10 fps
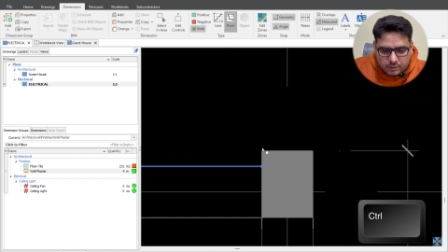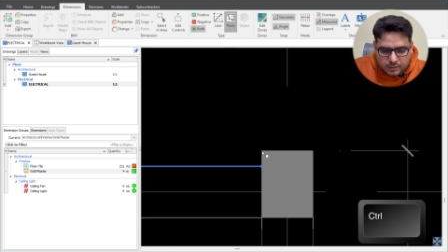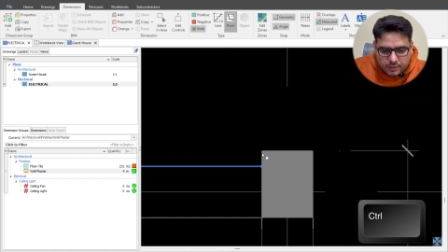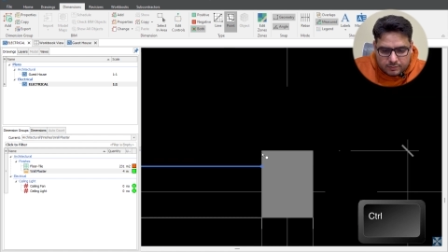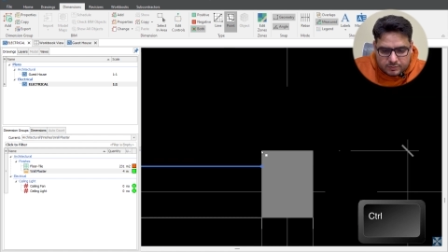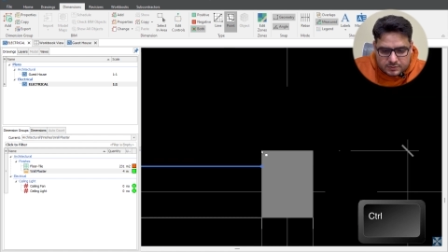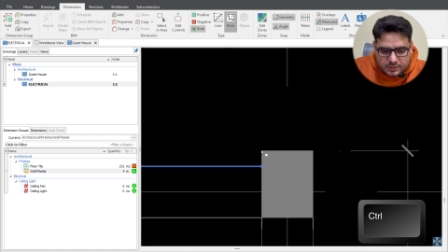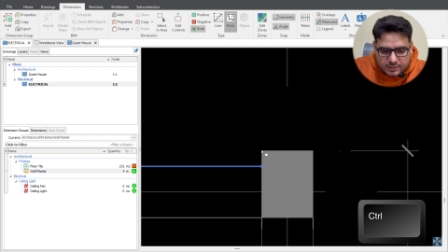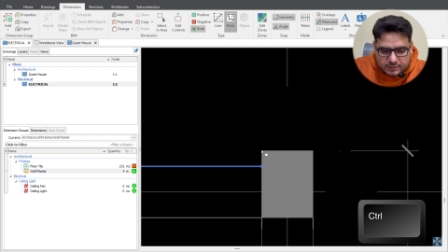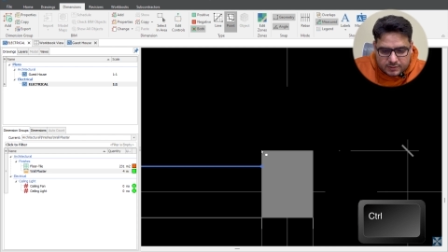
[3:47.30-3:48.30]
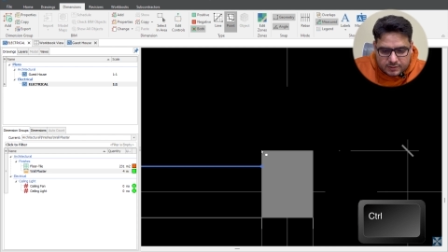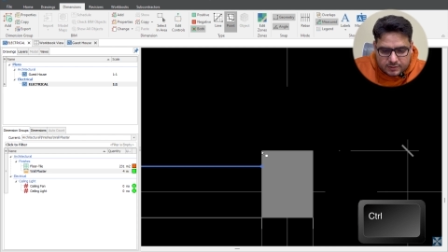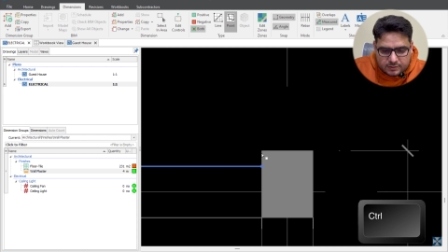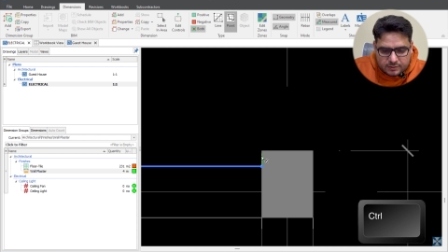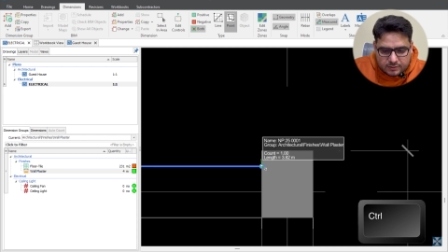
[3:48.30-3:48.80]
and we select
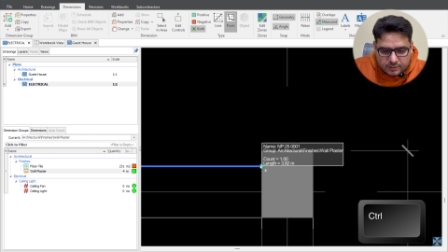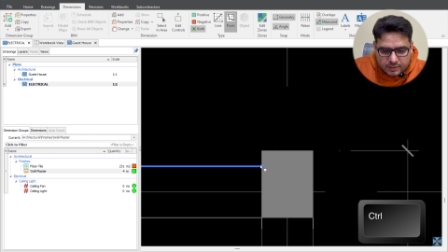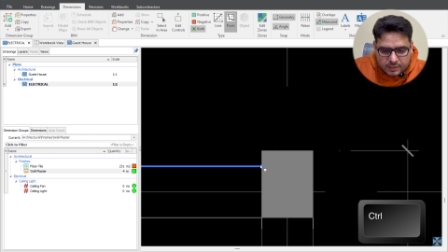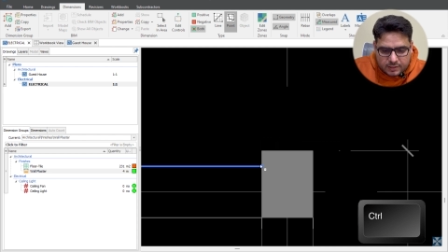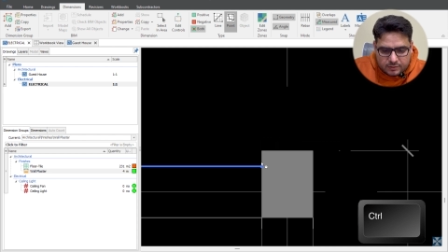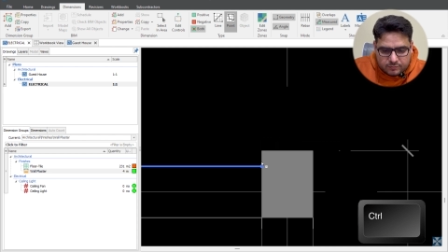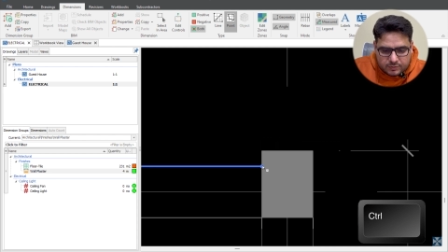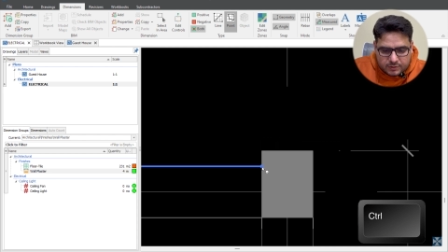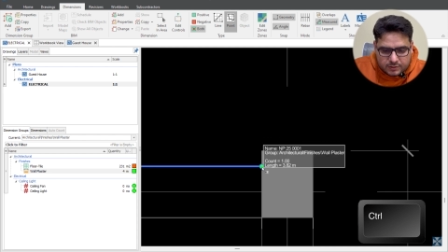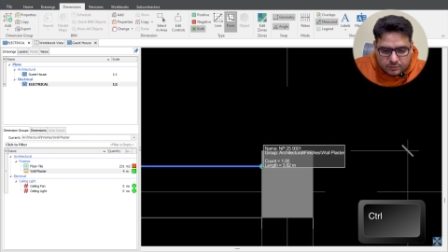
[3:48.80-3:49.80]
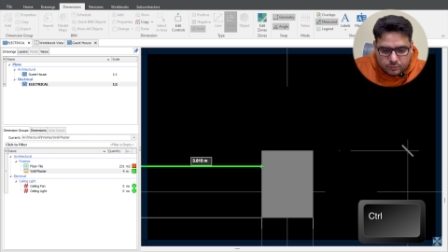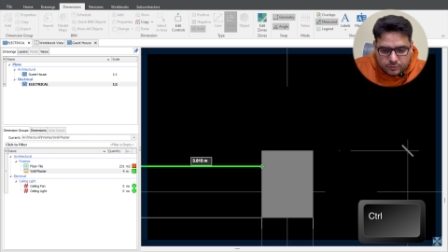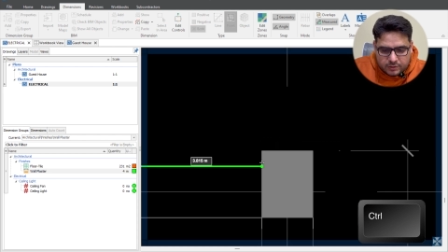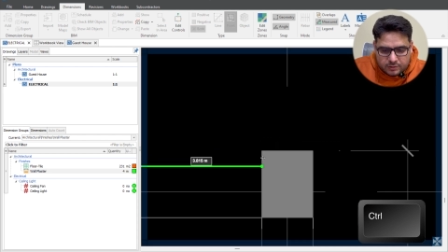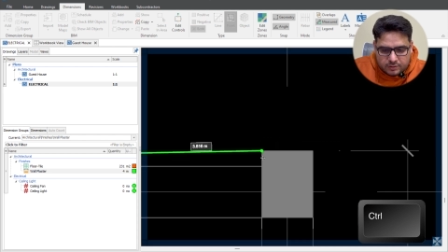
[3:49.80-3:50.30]
it and we go
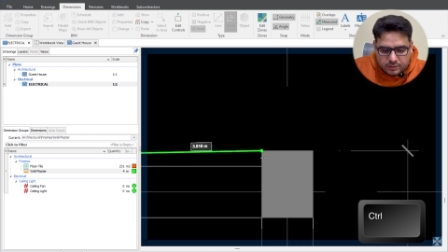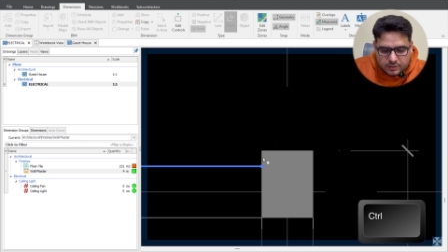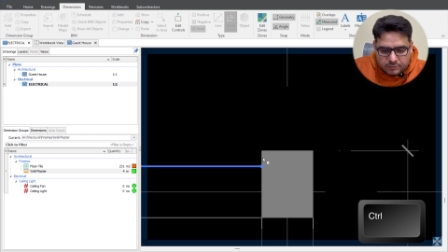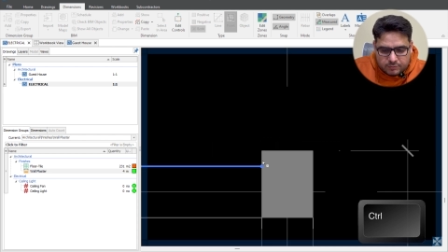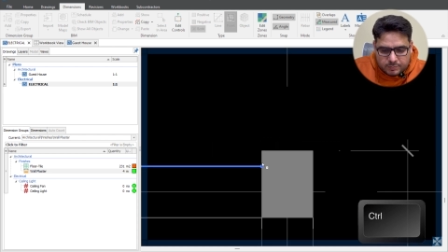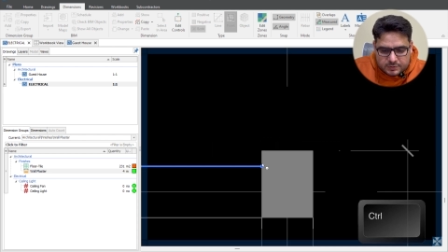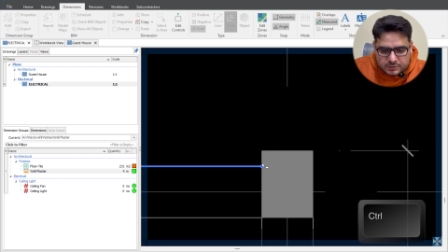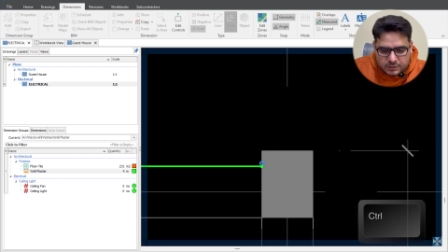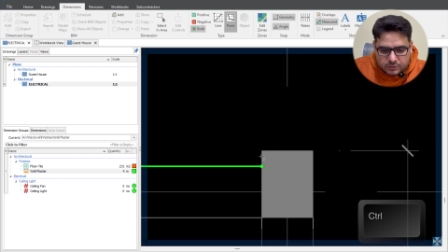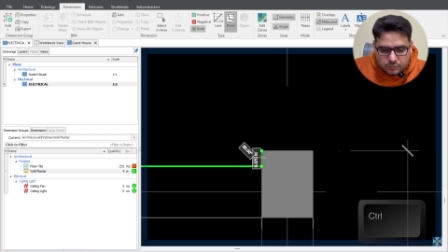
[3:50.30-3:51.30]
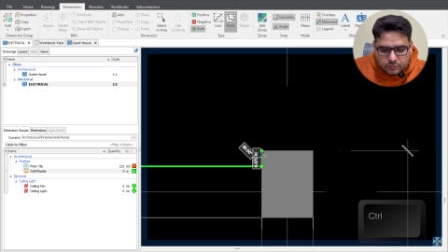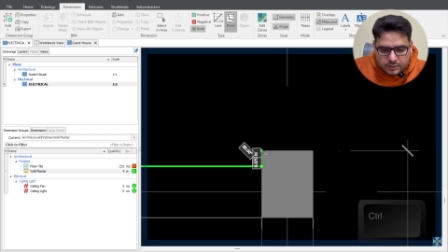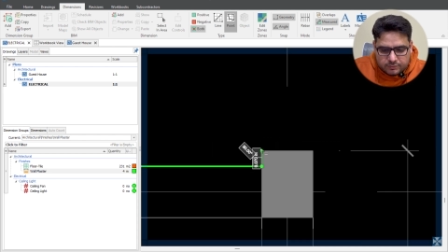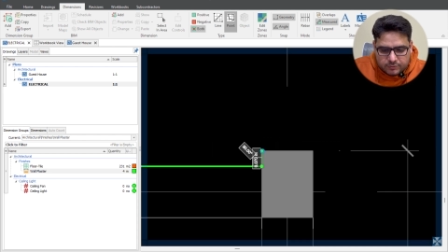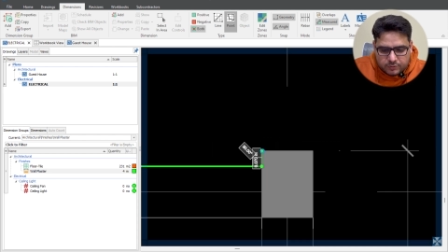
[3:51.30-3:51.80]
here and we press control
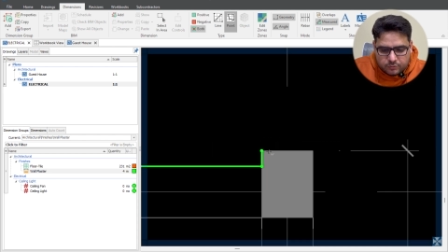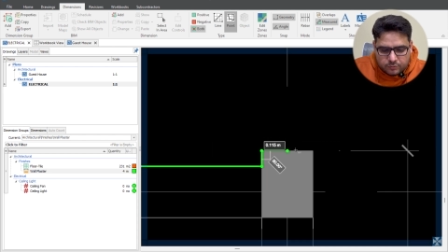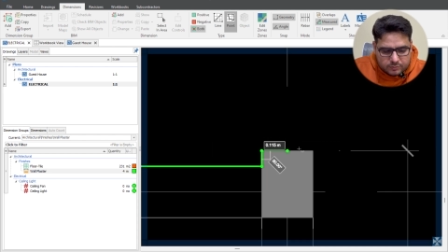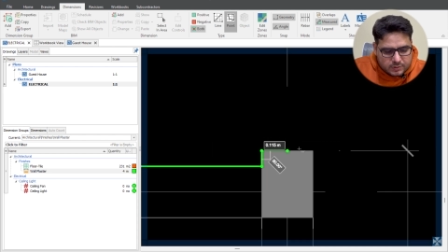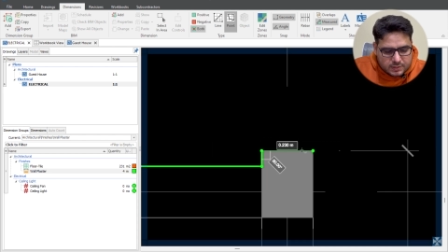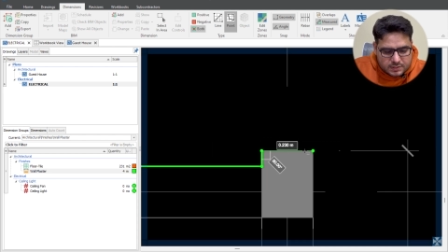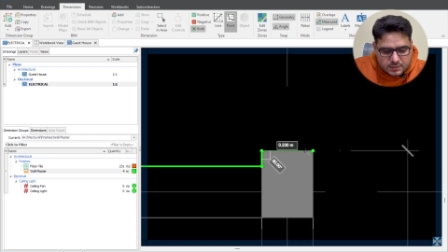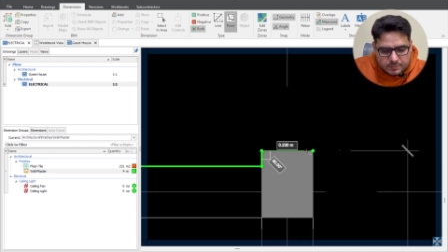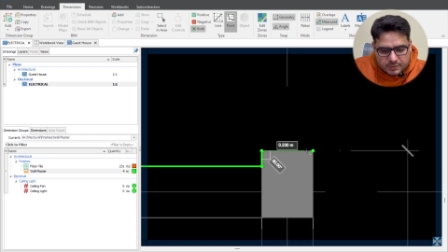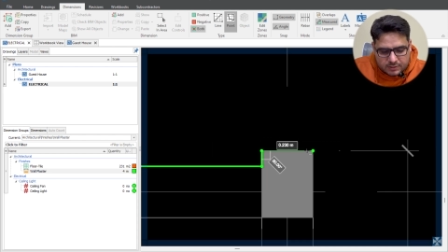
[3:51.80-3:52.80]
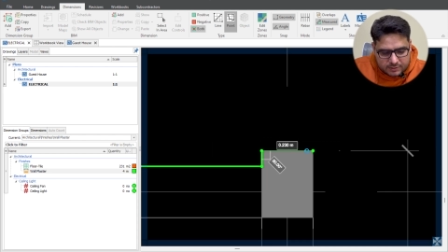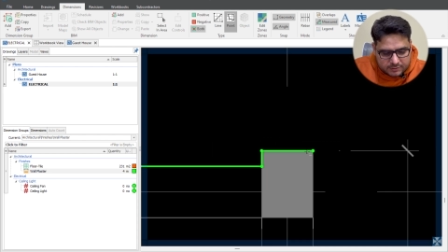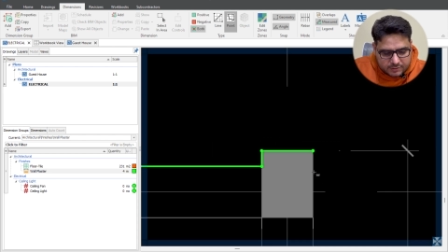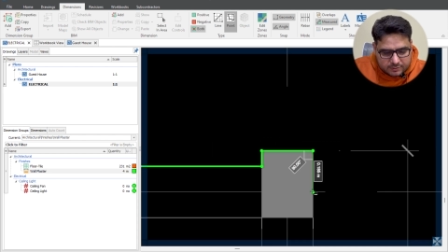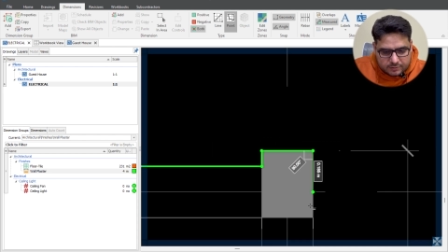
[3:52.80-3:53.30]
and we go something like
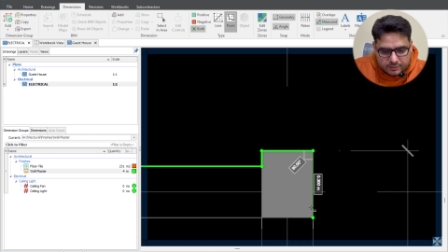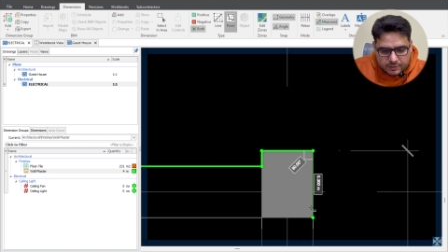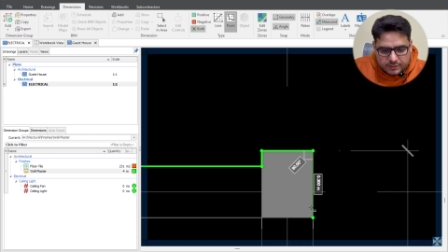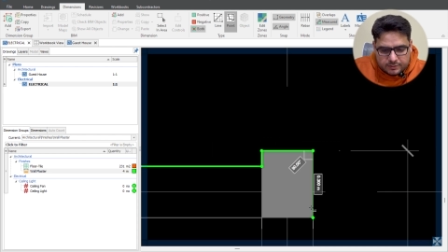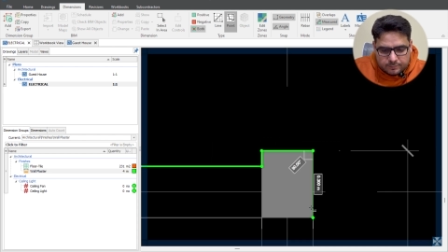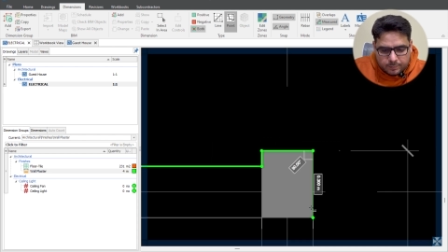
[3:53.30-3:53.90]
that, right?